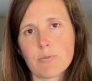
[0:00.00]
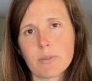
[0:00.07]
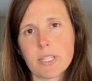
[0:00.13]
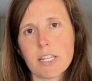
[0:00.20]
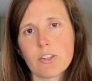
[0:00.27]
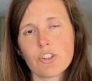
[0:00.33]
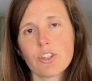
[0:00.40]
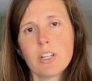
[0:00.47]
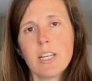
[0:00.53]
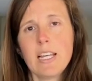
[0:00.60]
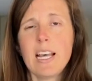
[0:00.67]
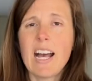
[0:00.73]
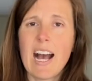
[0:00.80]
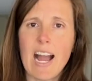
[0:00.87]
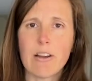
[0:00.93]
bleach.
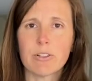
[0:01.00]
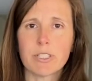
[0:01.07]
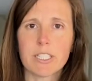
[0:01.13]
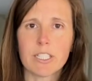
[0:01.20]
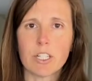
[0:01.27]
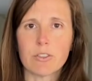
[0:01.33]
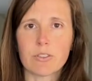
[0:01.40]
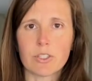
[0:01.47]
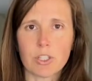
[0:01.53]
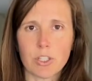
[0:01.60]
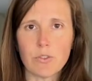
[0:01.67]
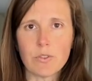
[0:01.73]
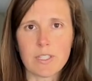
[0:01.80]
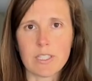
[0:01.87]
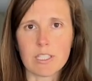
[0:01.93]
I really don't
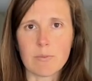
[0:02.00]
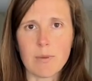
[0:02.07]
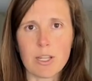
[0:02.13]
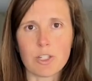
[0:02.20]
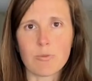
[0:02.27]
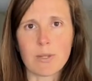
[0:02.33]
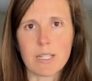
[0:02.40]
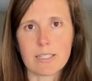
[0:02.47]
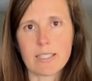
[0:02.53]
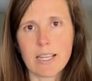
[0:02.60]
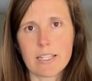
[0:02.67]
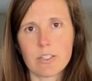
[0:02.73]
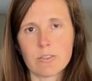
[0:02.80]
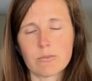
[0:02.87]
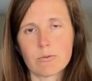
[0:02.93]
use this much because I
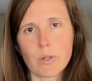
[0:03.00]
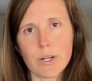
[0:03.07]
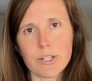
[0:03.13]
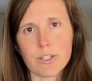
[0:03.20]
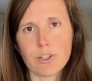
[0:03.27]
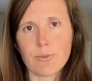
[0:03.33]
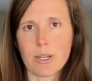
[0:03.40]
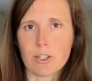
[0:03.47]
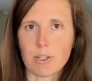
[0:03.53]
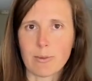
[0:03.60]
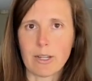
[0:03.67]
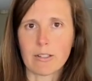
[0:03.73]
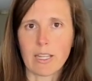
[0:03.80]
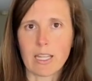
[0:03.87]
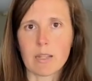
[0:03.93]
don't worry too much
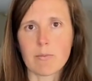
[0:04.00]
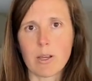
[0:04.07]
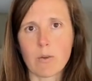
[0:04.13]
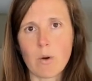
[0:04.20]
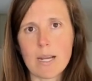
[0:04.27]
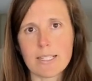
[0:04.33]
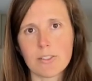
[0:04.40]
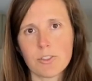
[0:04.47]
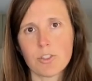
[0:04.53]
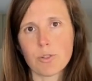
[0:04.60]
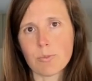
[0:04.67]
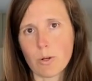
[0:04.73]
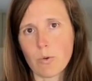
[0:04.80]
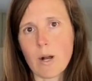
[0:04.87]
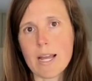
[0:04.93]
about getting my whites
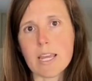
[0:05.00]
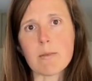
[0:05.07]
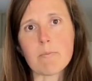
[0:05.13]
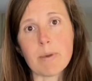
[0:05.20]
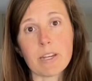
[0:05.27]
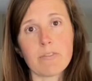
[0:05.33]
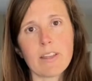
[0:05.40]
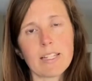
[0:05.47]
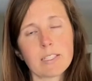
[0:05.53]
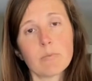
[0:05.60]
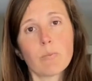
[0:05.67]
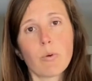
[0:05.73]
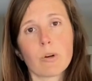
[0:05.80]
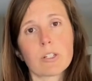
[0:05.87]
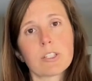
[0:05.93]
super white, but if that's
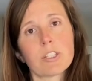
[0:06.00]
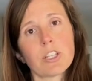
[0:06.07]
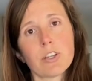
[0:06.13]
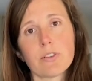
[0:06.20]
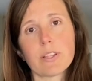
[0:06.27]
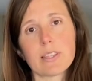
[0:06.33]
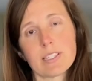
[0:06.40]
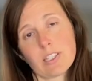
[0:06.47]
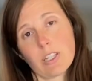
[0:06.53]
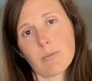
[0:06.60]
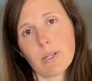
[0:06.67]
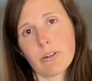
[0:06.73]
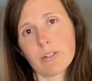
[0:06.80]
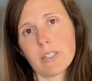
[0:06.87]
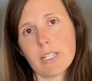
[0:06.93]
important to you, then this could be
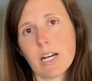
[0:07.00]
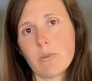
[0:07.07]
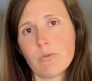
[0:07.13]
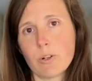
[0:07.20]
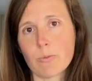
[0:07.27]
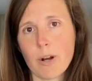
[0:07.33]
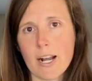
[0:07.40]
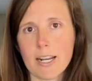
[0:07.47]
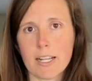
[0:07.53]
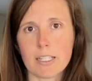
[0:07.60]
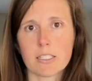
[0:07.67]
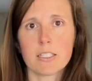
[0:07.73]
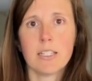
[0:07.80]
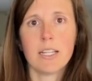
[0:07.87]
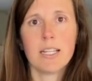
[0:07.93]
a really helpful
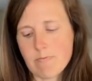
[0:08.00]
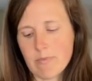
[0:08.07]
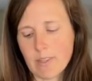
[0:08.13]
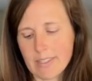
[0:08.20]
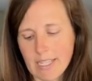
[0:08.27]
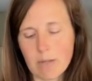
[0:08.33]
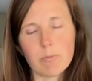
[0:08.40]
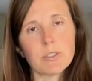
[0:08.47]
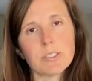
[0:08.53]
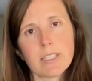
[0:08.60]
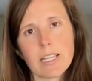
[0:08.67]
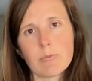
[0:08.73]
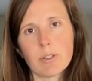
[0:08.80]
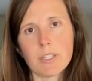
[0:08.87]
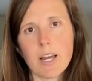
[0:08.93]
product. The sample is
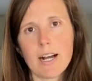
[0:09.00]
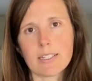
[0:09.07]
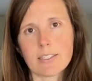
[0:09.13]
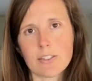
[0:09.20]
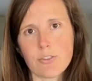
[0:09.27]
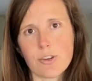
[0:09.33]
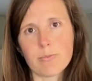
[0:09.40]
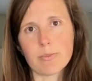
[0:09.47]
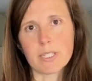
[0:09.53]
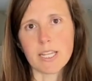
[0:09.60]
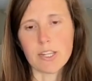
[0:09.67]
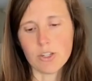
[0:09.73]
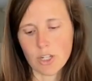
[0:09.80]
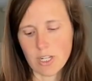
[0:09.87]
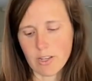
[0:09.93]
labeled oxygen
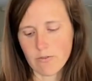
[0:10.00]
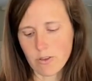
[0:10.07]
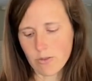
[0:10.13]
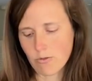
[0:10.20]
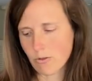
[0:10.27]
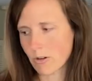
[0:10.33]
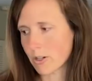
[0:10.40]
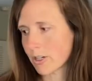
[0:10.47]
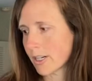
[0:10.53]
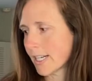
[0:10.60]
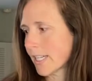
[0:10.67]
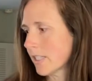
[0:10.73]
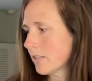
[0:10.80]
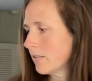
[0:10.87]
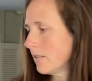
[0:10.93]
bleach, and if you order
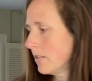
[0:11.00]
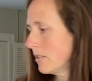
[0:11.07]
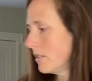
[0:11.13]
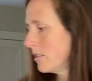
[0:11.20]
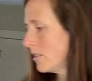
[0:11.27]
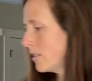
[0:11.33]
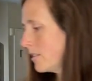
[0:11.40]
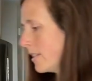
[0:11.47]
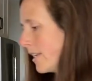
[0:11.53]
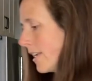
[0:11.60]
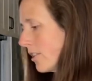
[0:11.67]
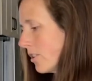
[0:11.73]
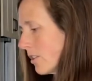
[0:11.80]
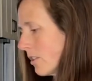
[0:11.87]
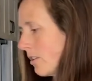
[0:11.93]
it,
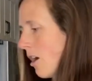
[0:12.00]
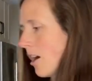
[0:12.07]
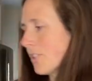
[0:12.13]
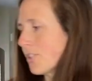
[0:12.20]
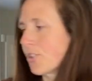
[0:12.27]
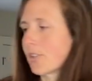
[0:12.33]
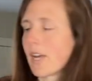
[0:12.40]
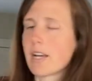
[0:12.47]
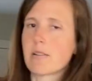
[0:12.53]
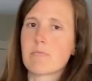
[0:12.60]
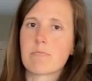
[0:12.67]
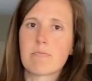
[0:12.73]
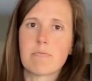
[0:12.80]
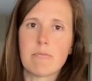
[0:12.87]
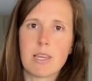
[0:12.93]
it'll also come
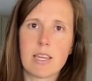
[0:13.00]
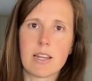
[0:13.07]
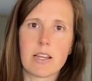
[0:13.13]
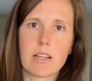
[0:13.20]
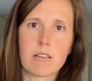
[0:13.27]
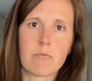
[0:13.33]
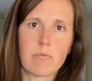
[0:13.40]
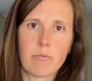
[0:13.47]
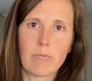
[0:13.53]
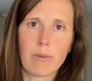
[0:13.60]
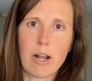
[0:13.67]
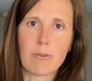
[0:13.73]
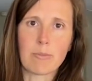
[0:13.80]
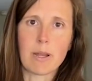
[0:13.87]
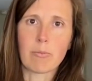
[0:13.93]
in a
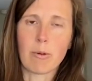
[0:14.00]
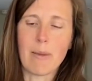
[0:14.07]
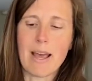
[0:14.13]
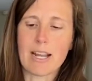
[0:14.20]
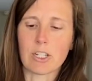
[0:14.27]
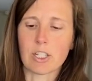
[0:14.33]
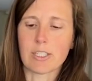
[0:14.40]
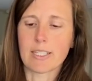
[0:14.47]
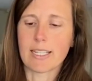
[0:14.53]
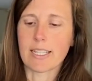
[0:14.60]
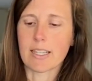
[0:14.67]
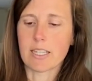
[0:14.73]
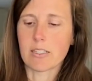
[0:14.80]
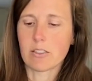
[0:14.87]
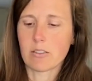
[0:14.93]
brown paper bag just like
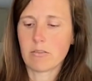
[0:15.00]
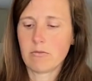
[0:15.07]
this.